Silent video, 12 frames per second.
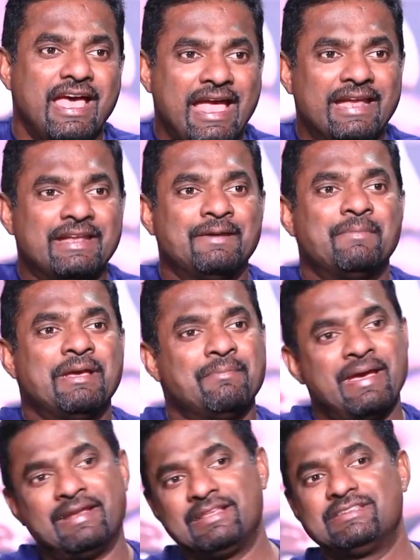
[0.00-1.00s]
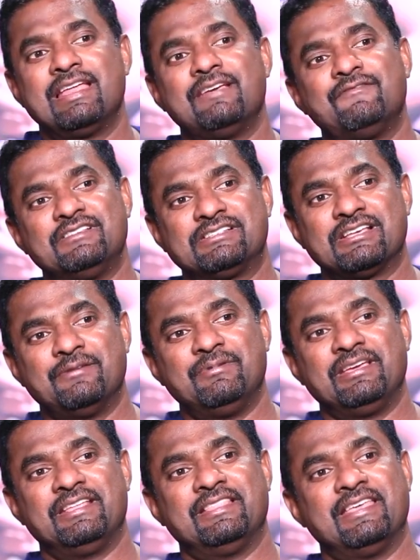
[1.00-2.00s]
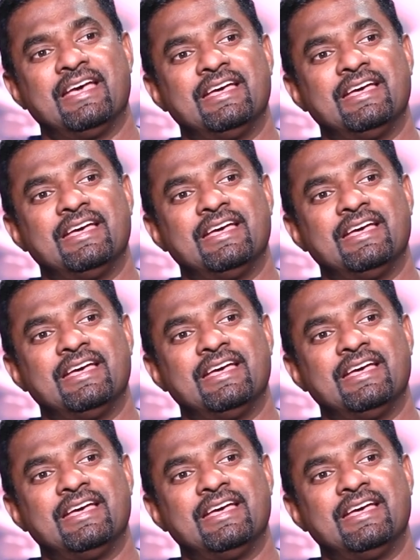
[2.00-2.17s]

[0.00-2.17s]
and my marriage life is coming in there.